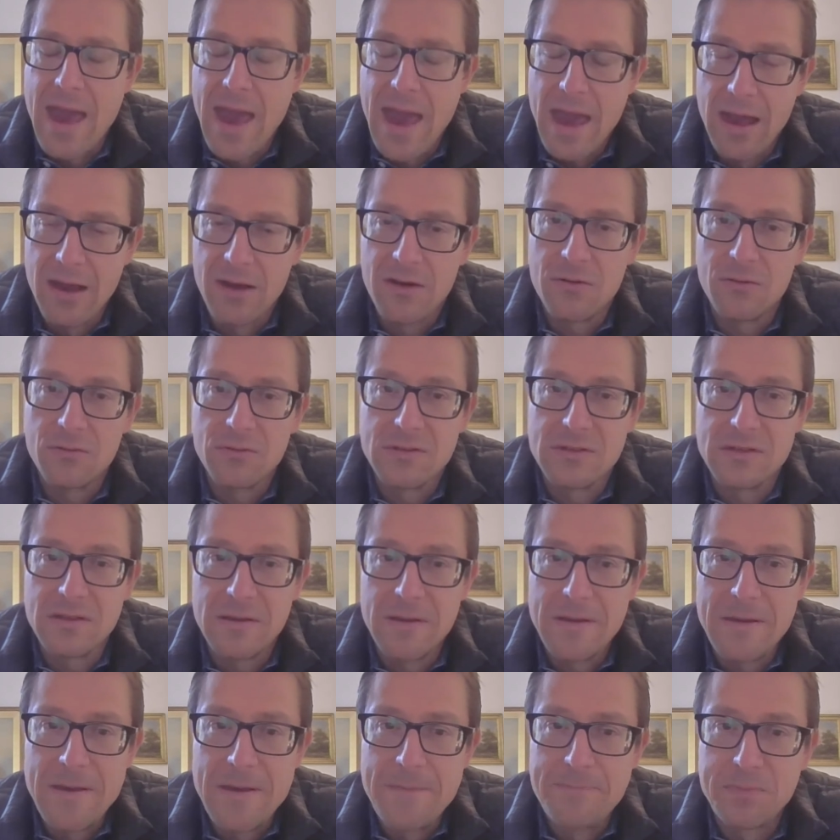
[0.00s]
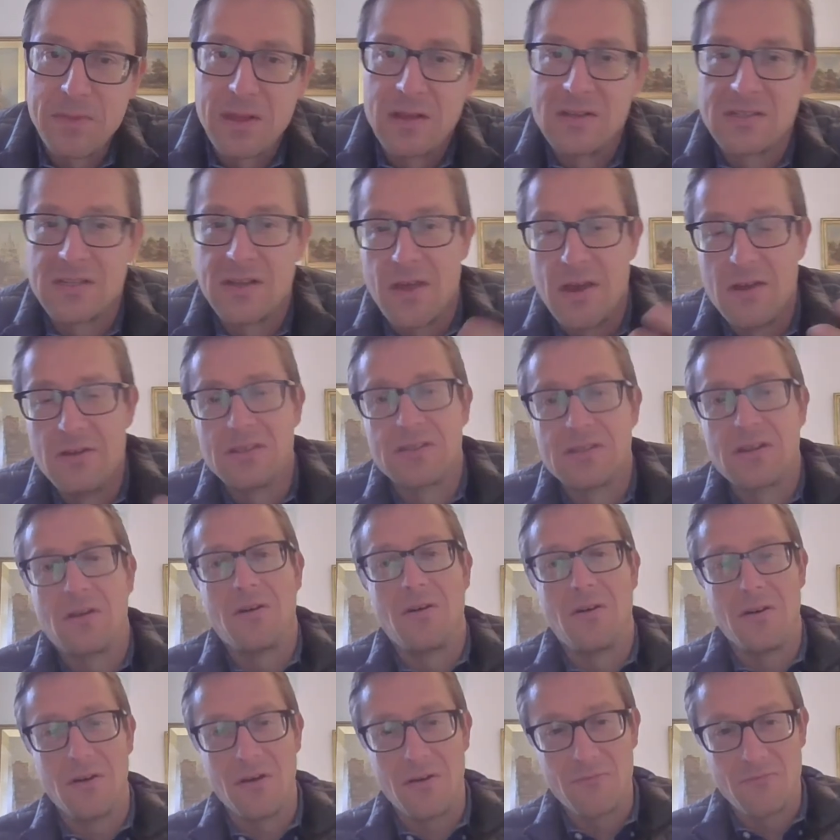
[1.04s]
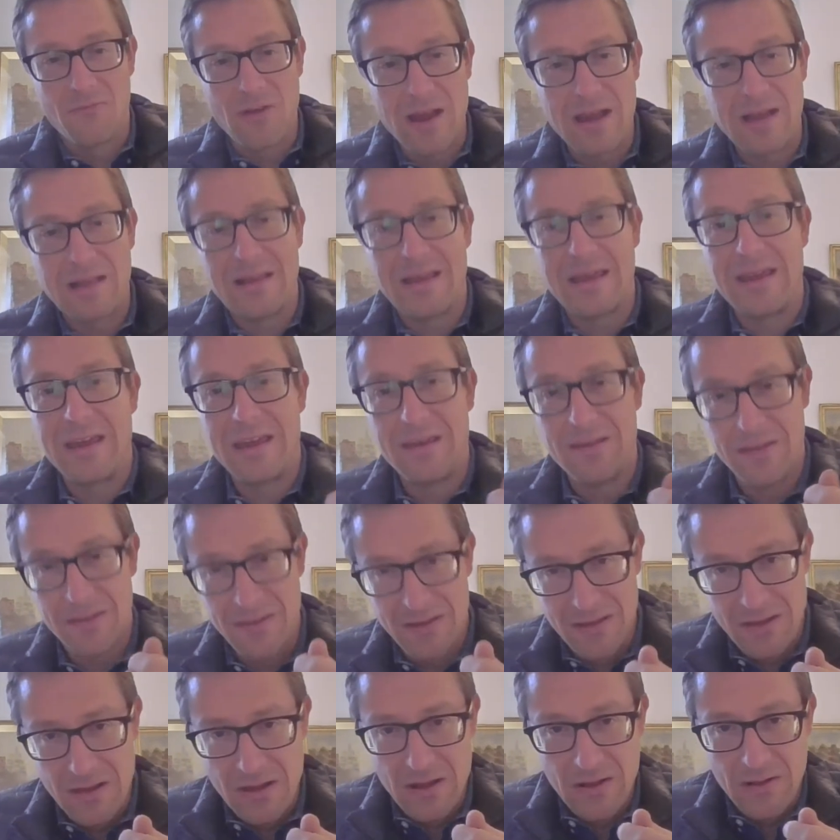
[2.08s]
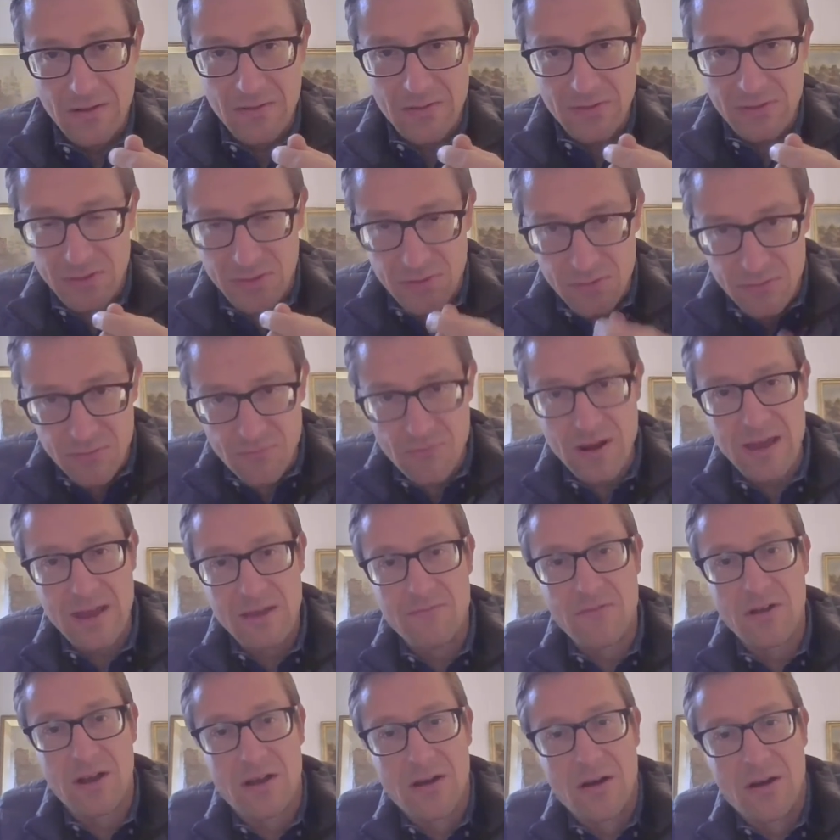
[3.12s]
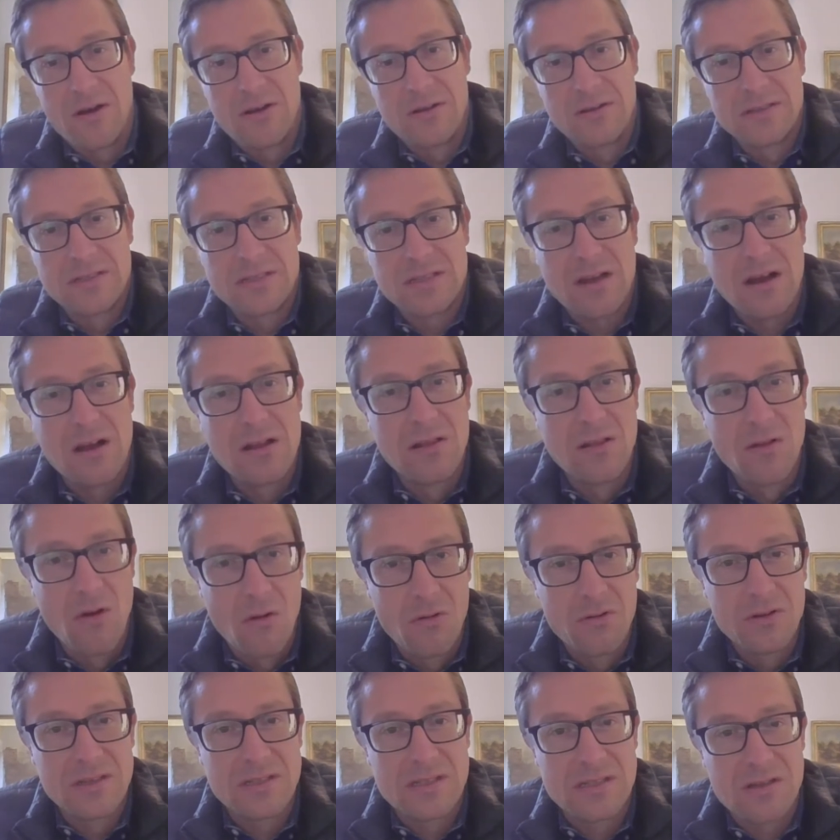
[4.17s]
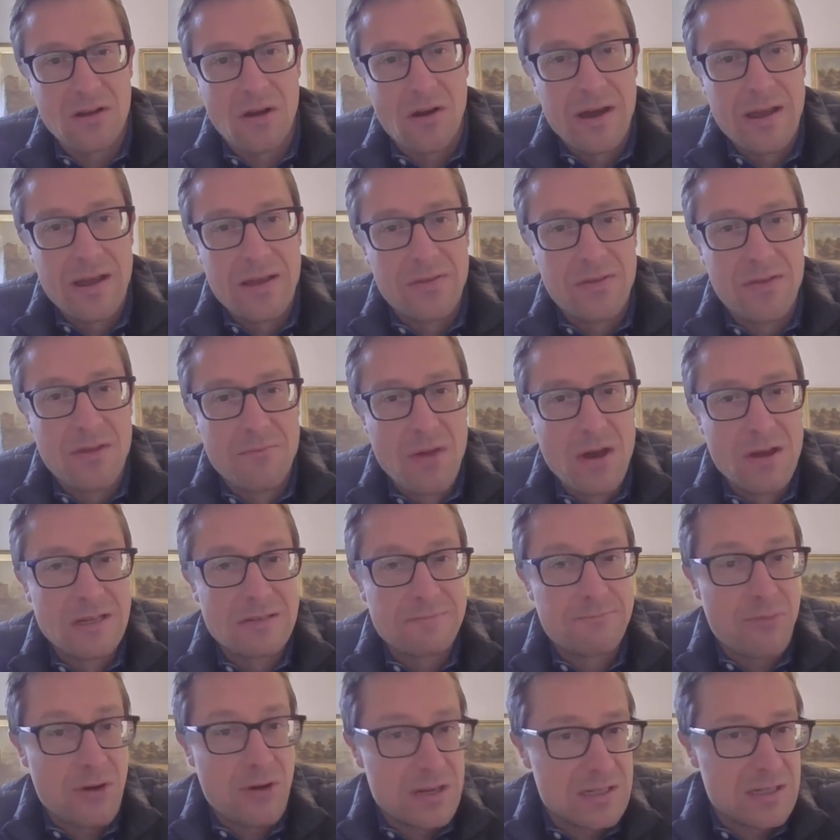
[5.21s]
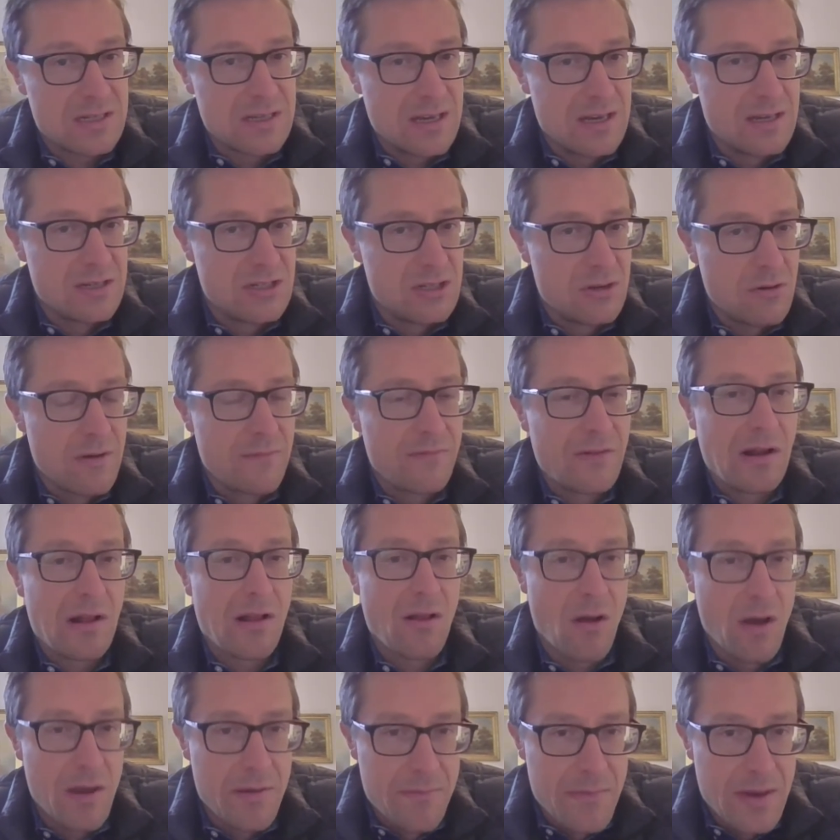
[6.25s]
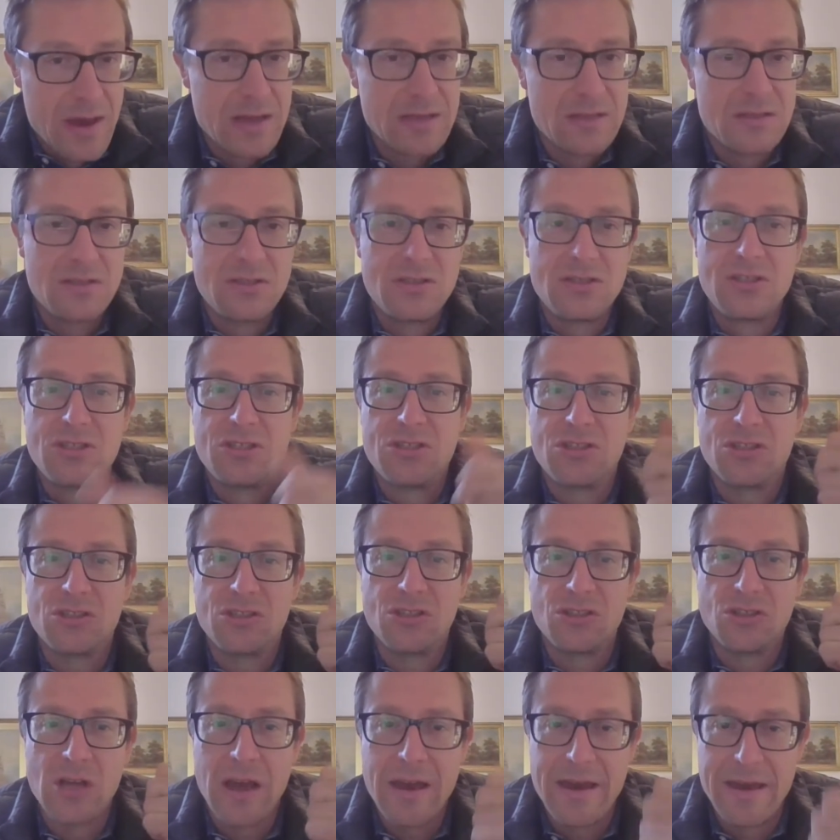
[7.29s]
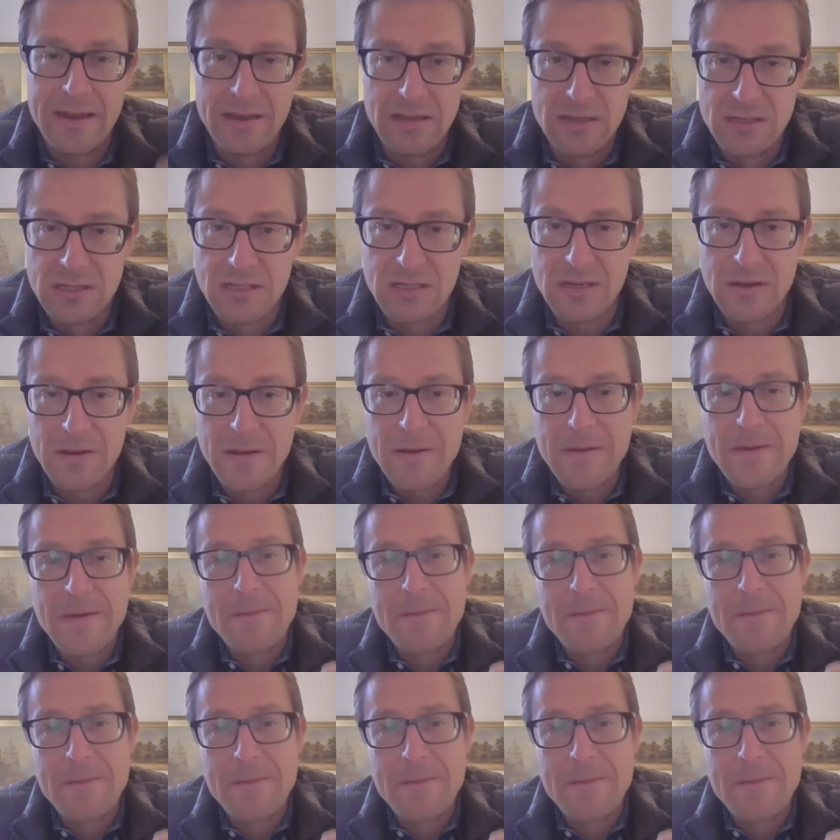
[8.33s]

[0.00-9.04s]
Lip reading: vehicles. So those are really three regards, alongside the most pressing issue of climate change,